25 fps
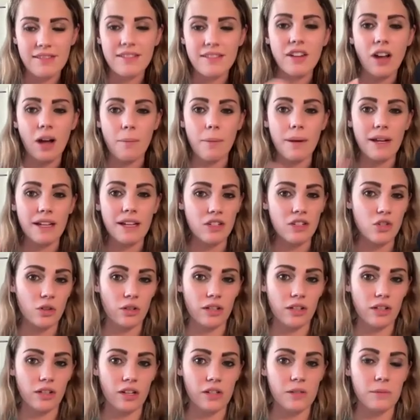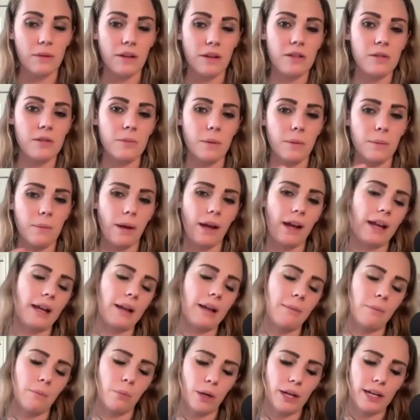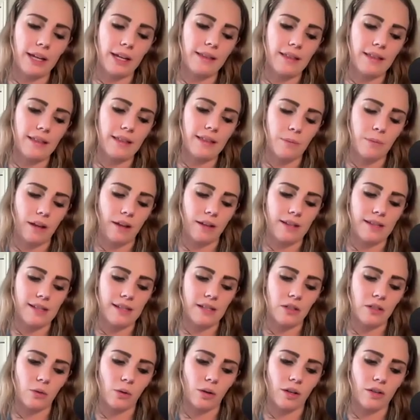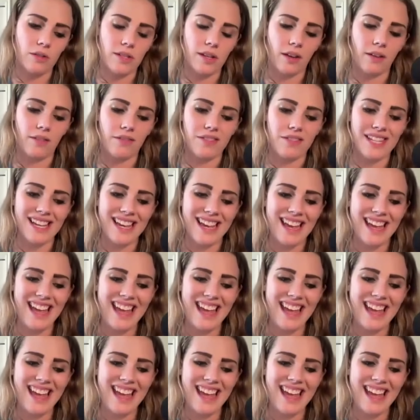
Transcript: not by controlling our spouse, but by bringing this balance into ourselves.